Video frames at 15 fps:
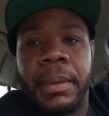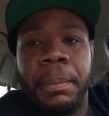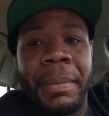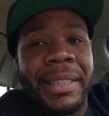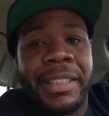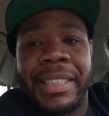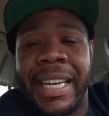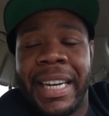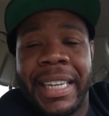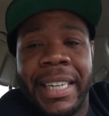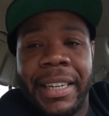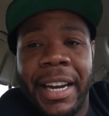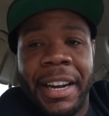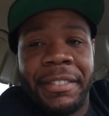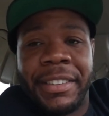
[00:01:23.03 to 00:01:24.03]
But check
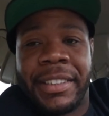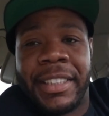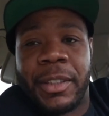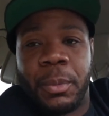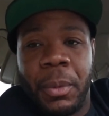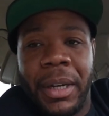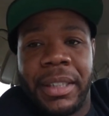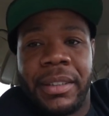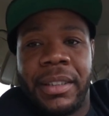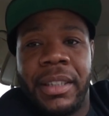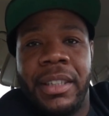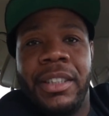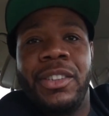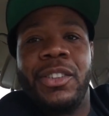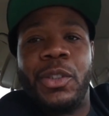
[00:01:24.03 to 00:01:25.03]
it every six months
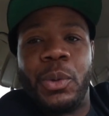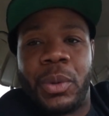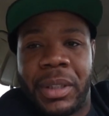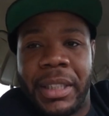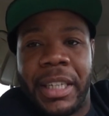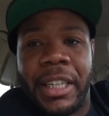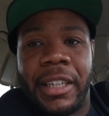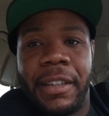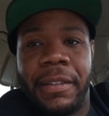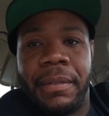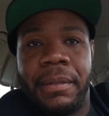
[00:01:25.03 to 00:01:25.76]
to see.